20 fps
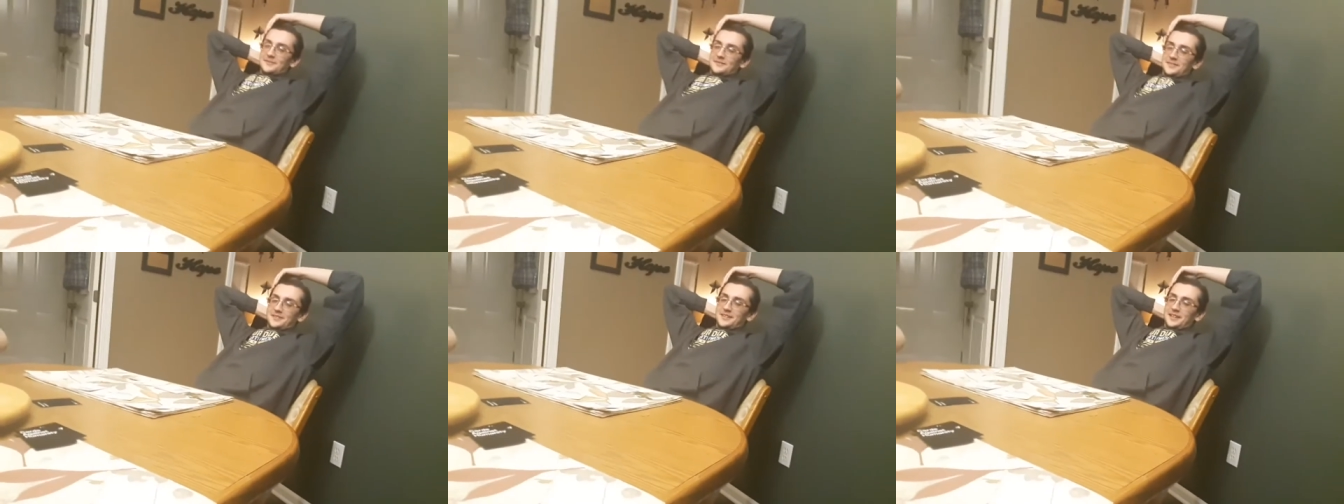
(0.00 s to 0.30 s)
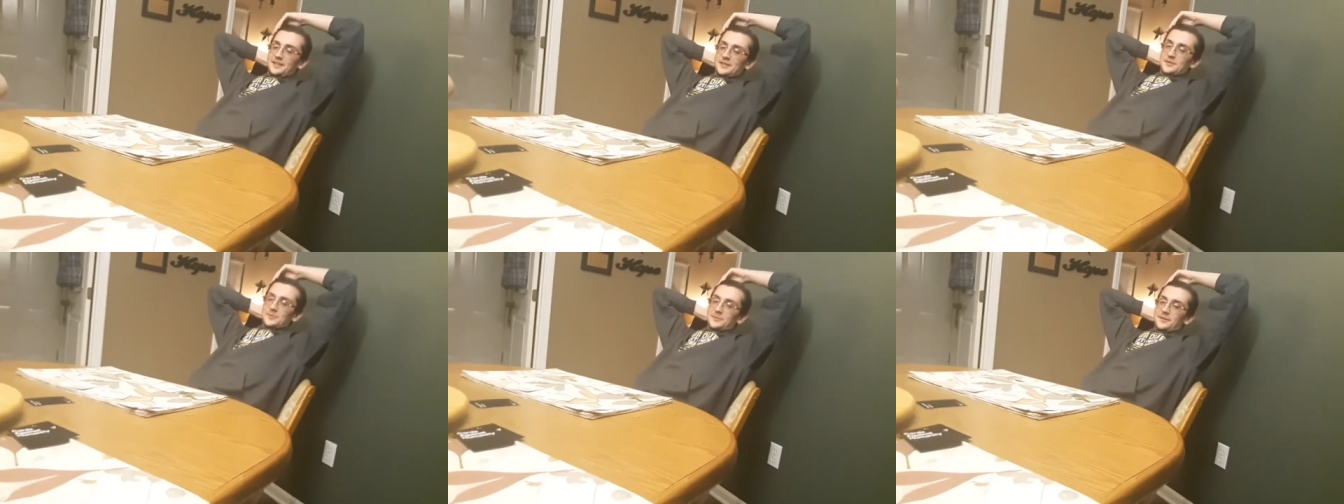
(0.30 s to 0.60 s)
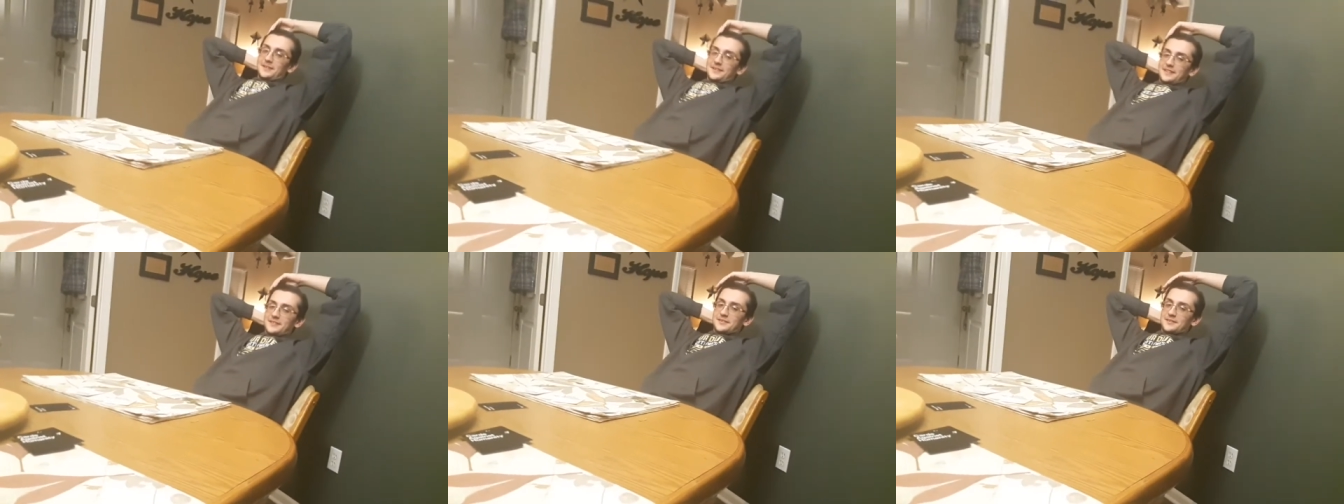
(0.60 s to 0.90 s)
Did you
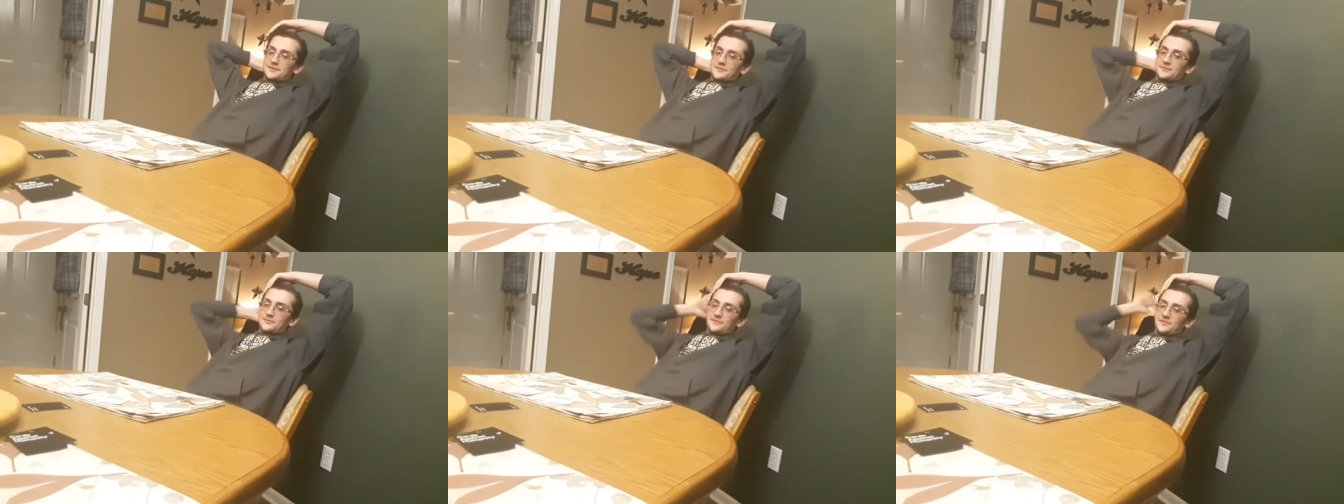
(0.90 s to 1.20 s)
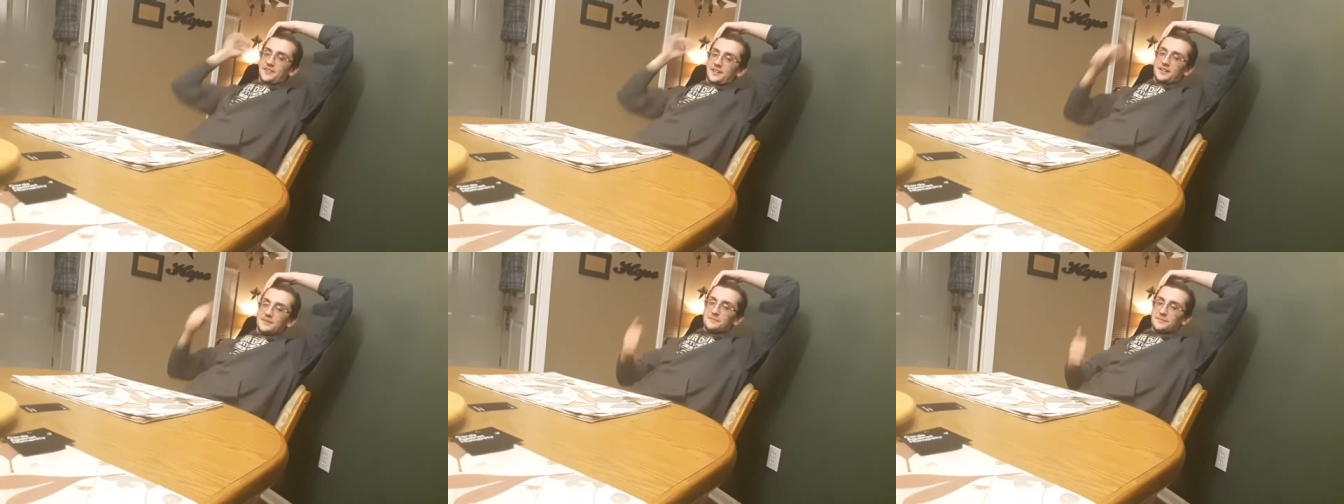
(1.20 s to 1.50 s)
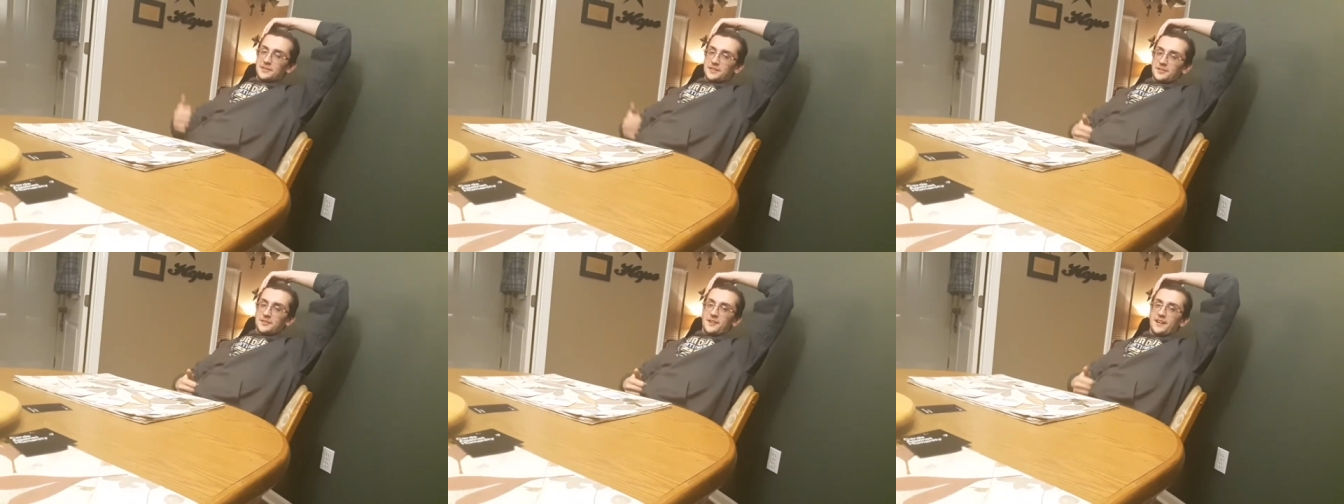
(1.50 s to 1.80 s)
really just fucking
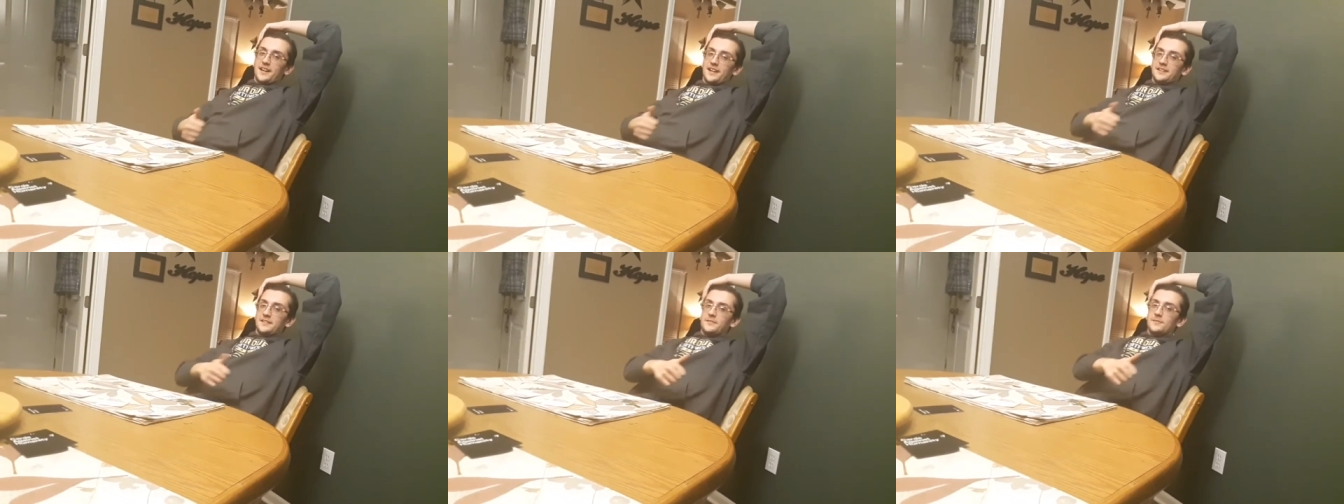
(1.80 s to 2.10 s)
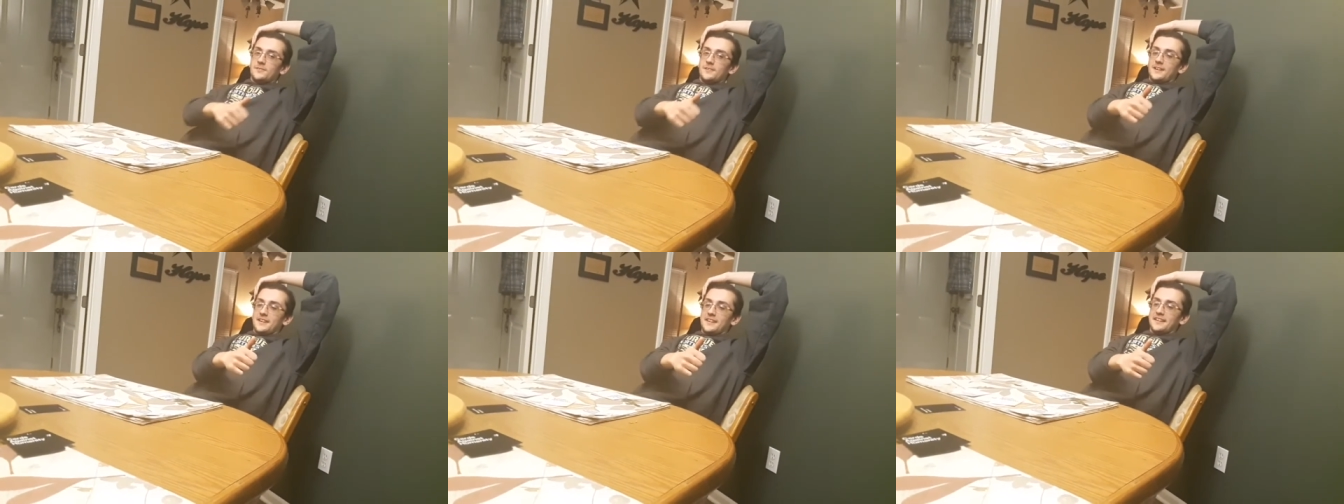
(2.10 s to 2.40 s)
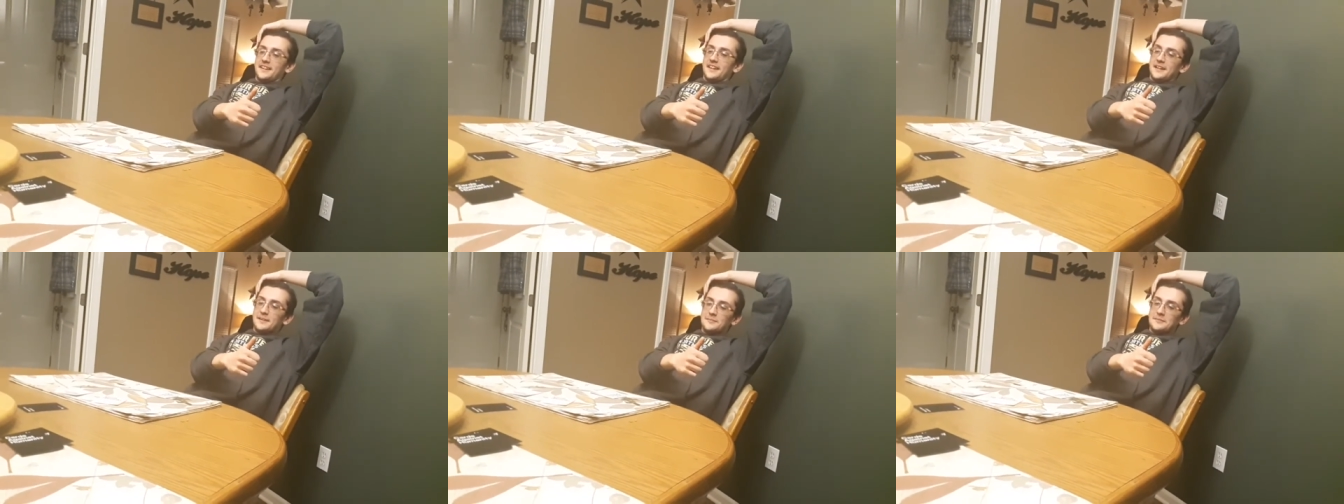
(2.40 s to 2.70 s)
put your hand in front of the
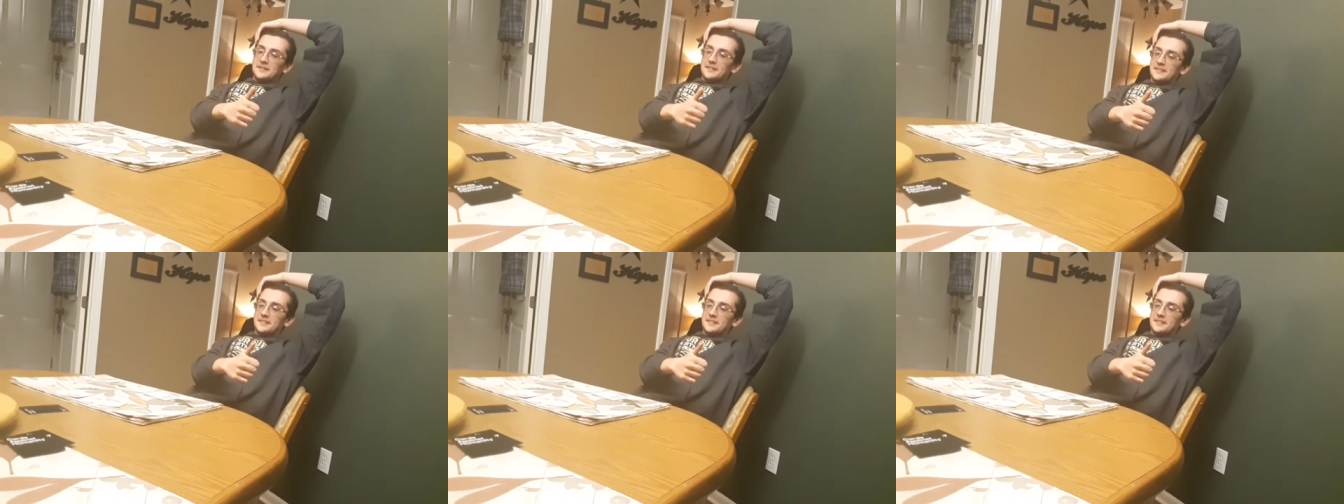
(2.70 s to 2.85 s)
camera? Why